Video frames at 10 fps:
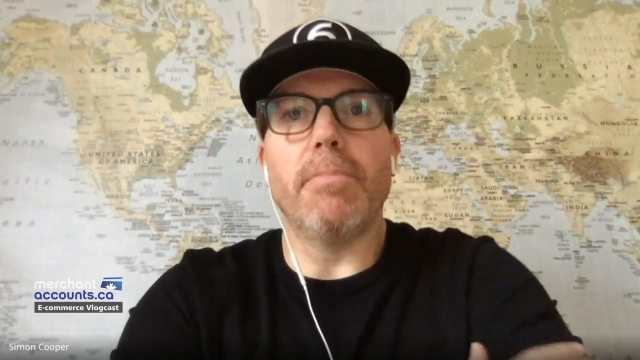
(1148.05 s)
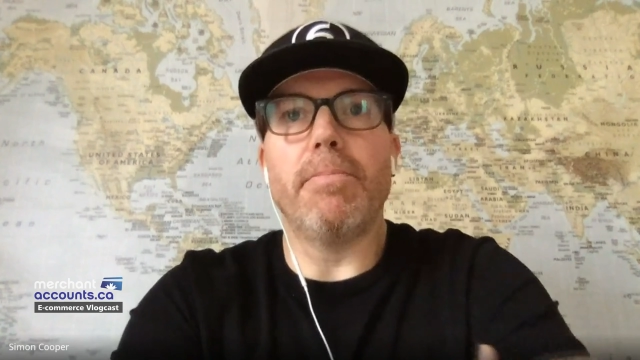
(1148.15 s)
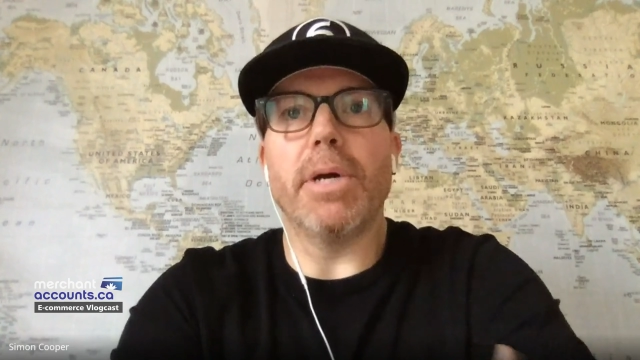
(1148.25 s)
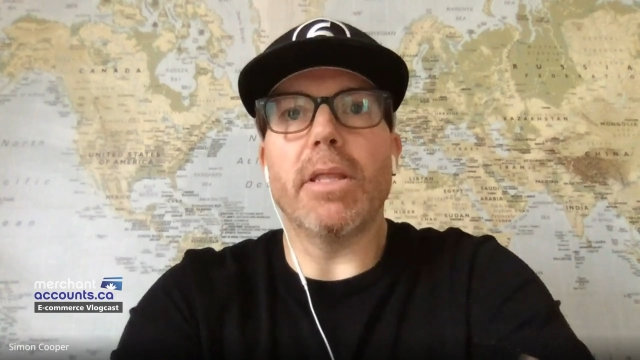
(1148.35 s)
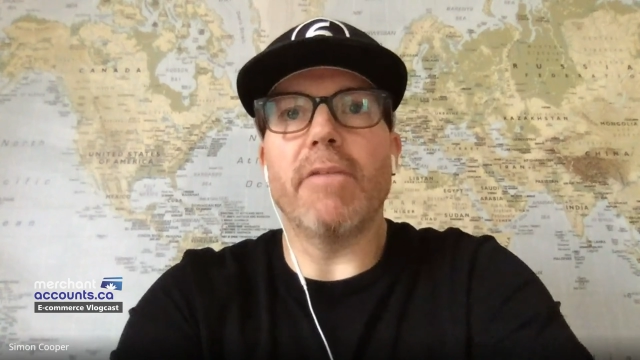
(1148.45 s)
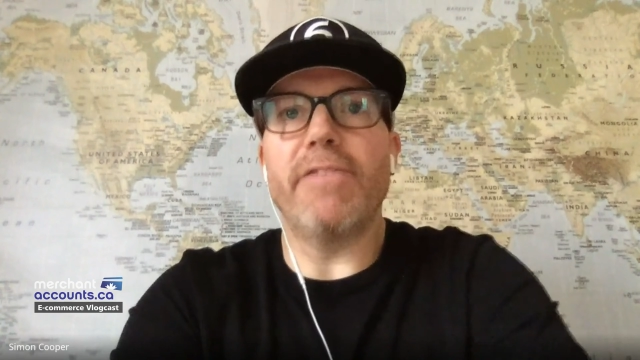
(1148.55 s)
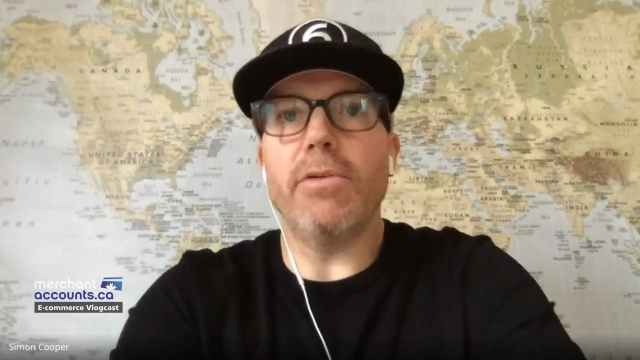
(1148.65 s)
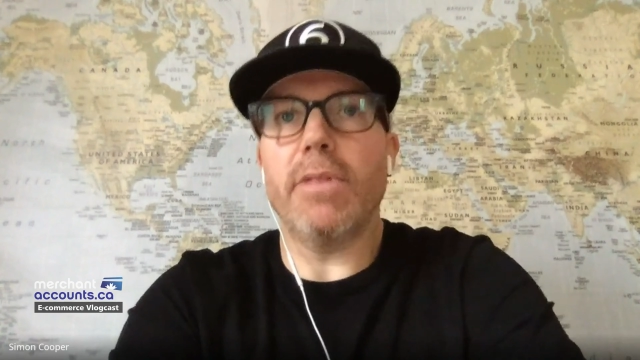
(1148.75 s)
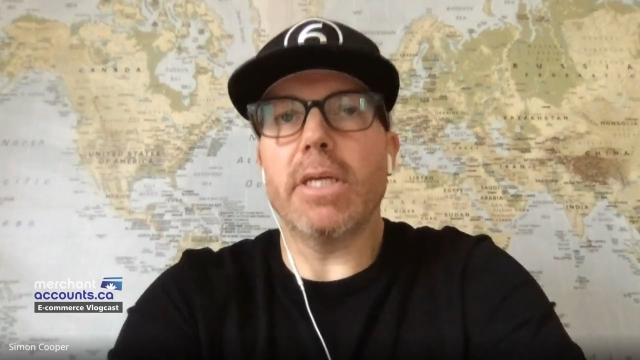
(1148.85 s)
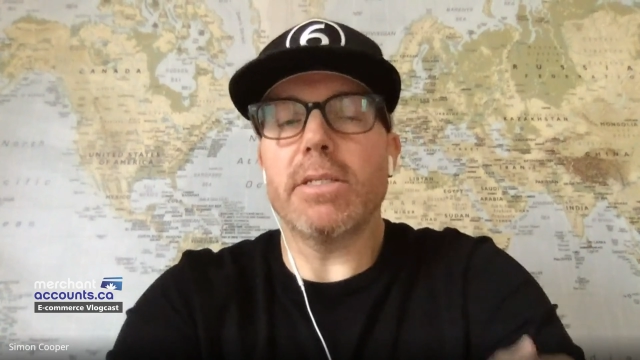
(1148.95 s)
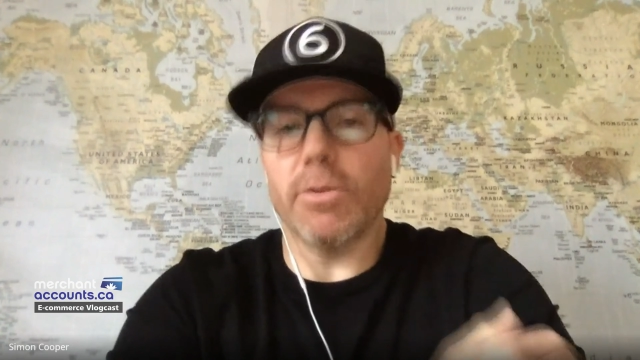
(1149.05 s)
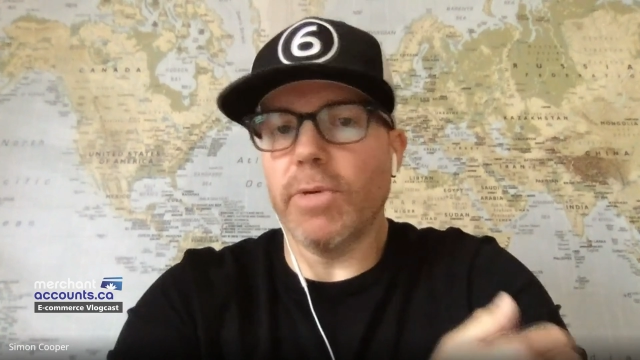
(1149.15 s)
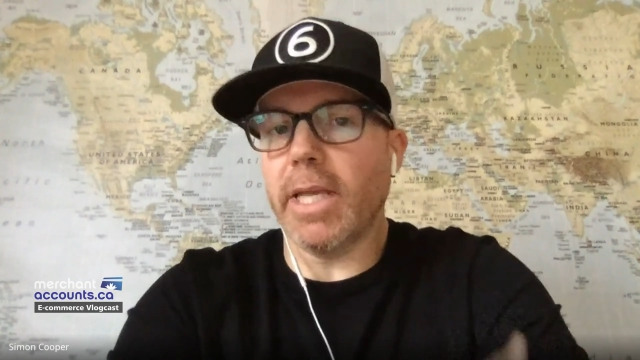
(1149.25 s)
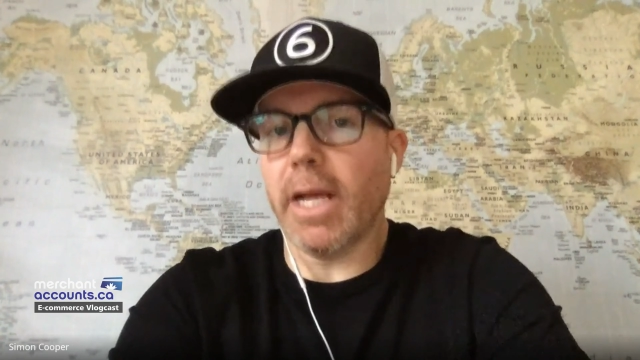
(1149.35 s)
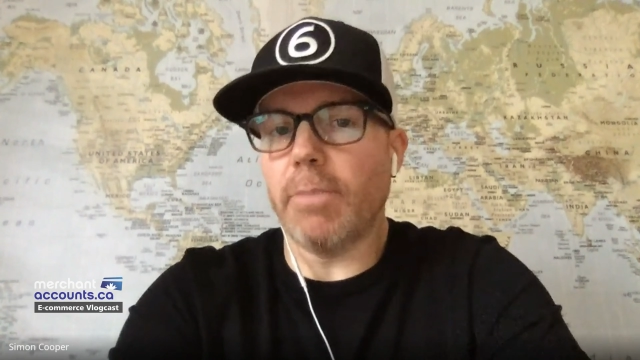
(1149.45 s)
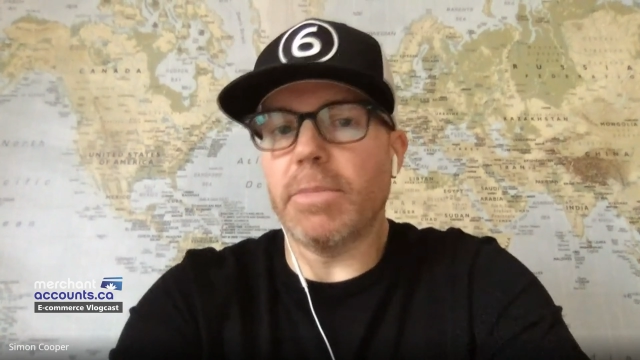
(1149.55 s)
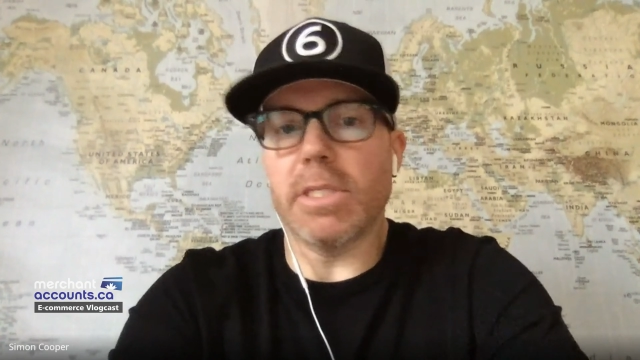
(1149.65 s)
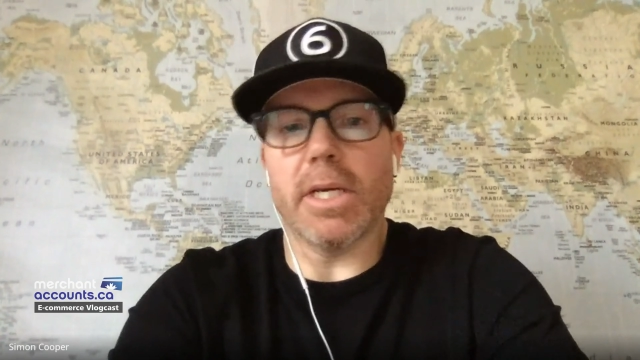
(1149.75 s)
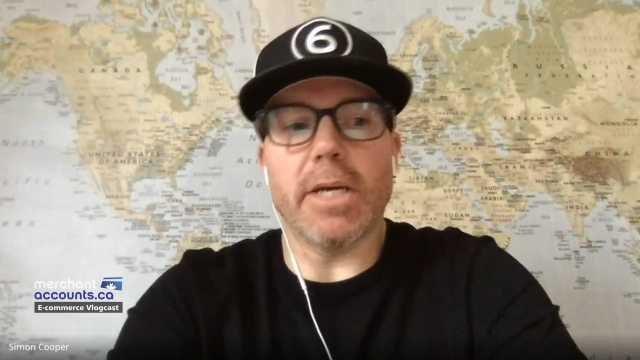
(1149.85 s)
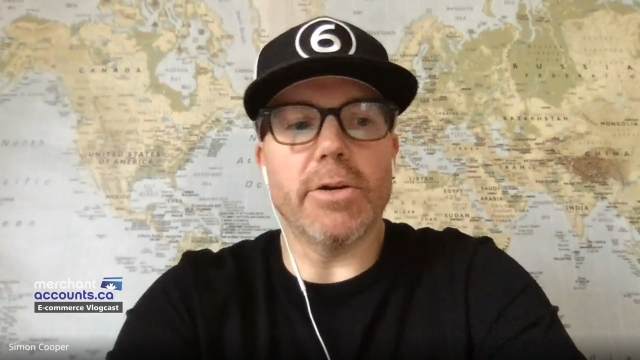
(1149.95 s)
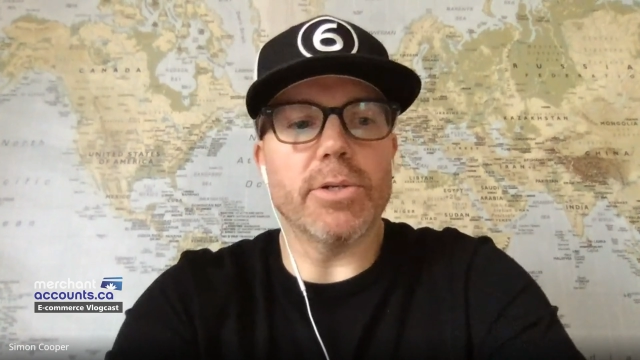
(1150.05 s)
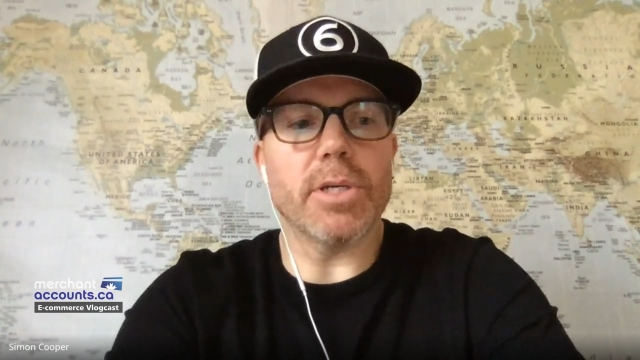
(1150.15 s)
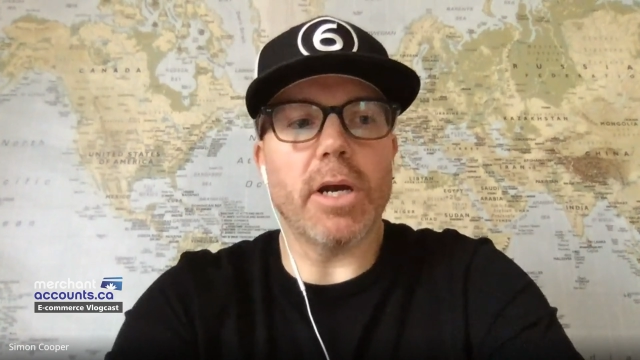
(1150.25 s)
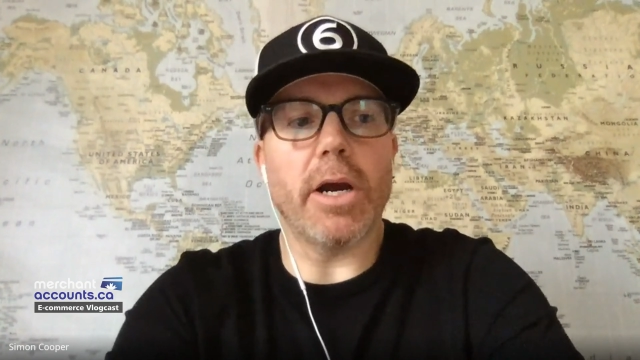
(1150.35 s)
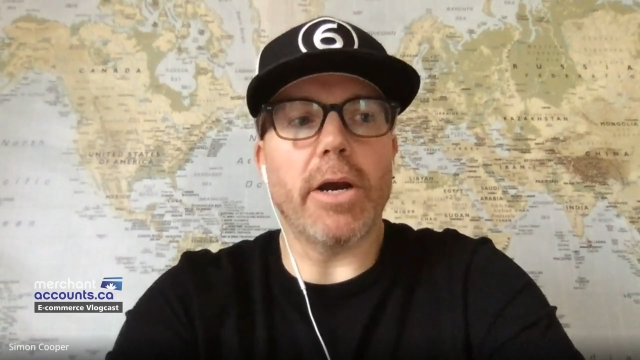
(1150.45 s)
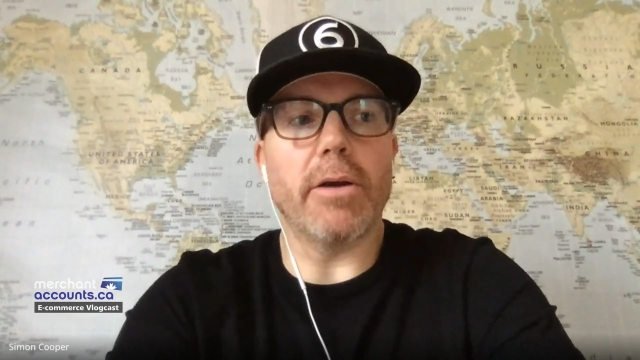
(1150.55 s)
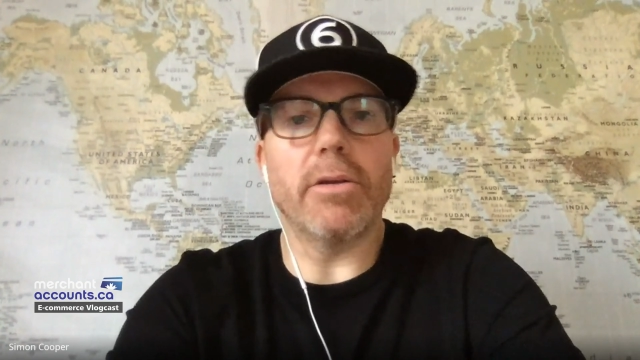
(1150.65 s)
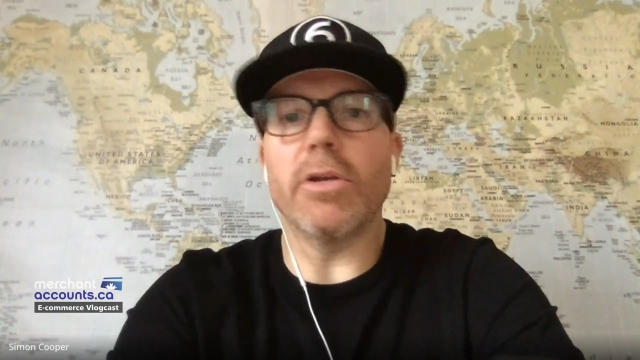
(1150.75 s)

But a few things that really help designers are,